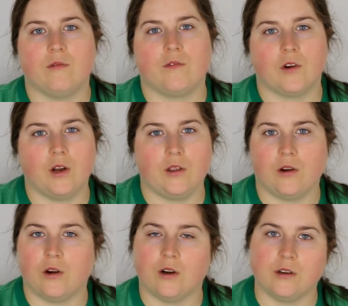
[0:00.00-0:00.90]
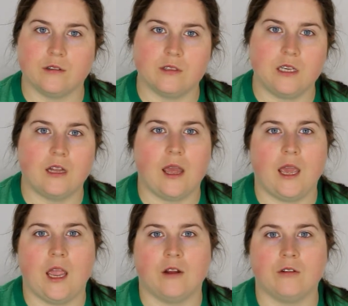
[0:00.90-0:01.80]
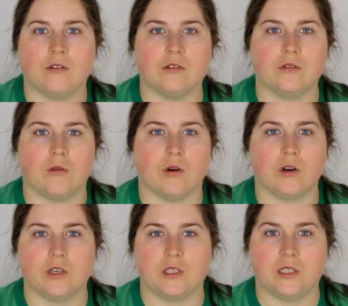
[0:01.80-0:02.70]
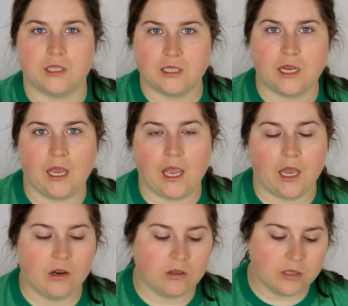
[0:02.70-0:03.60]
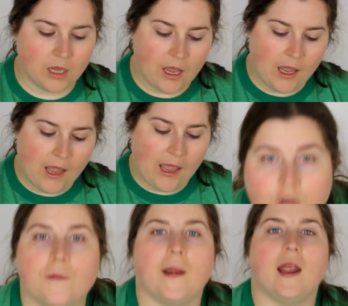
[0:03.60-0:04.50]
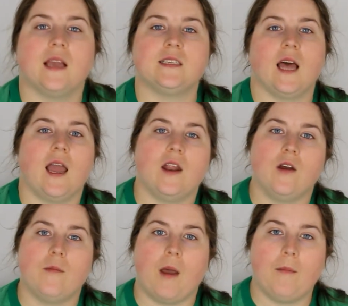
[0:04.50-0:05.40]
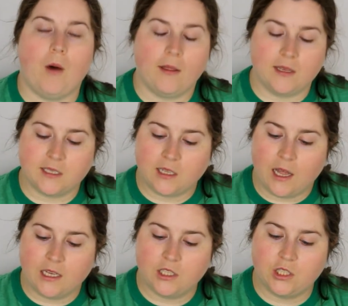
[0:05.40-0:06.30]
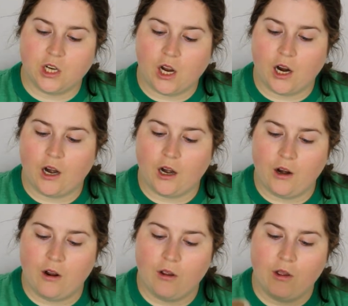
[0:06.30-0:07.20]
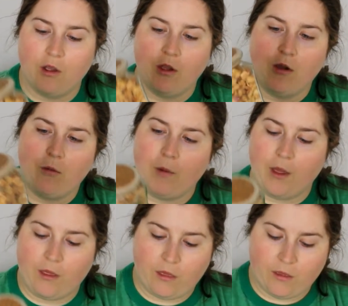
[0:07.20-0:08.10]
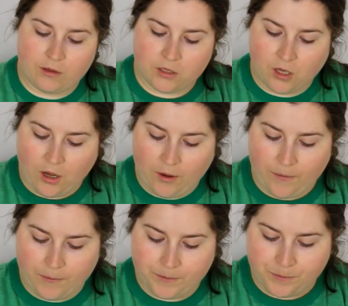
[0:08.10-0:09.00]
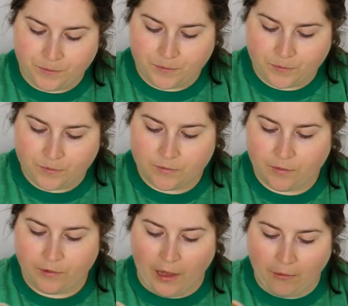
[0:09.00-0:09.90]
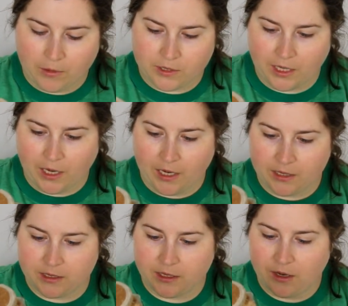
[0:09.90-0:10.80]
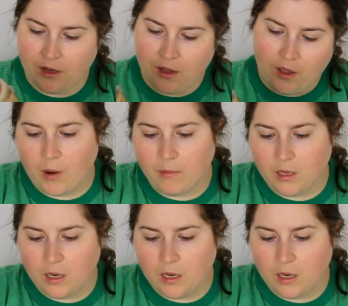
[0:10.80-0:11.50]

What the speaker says: for either tea light candles or just the stick candles. So for my next item, I bought this glass jar with some flowers in it. What I'm probably